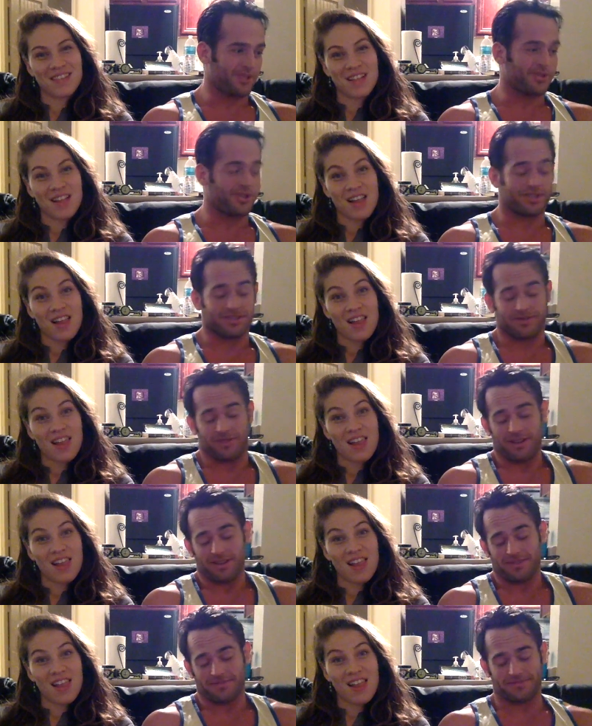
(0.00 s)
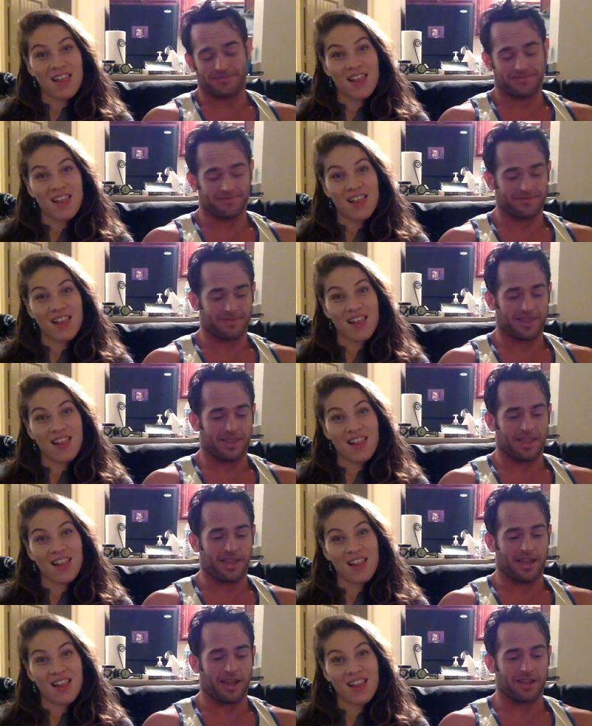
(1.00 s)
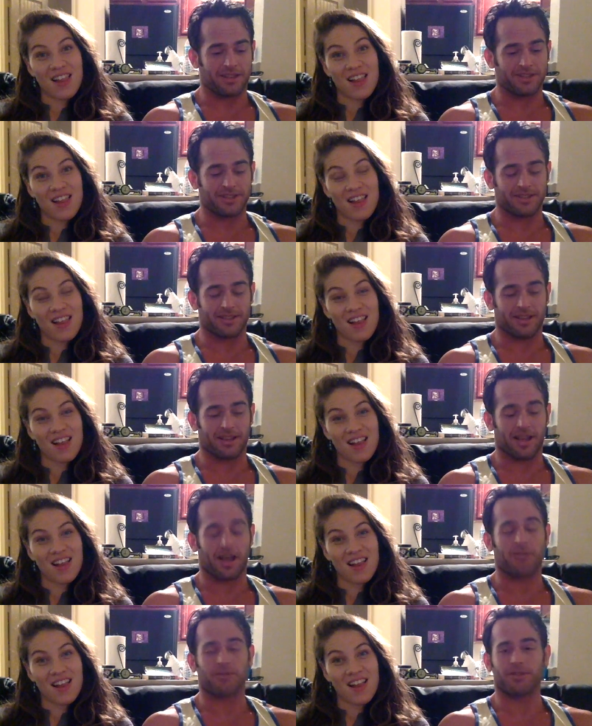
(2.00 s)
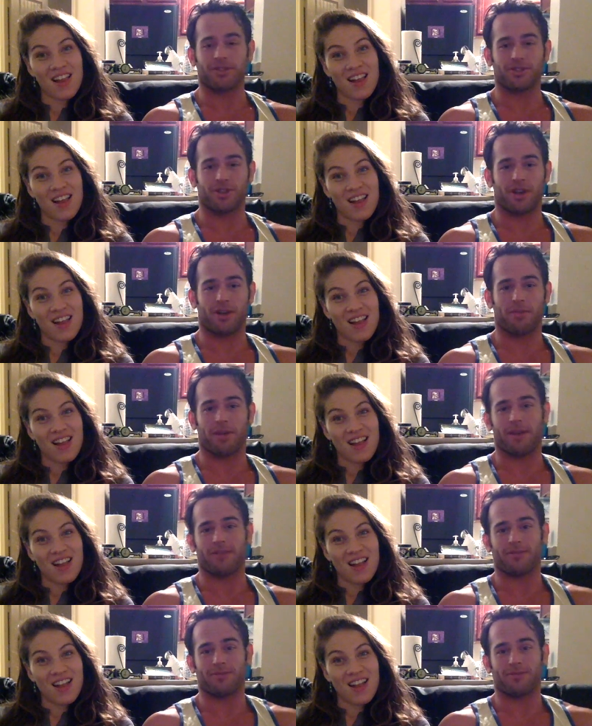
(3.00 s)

Speaker 1: She goes, fine. And then she's like, I really need your help. I had no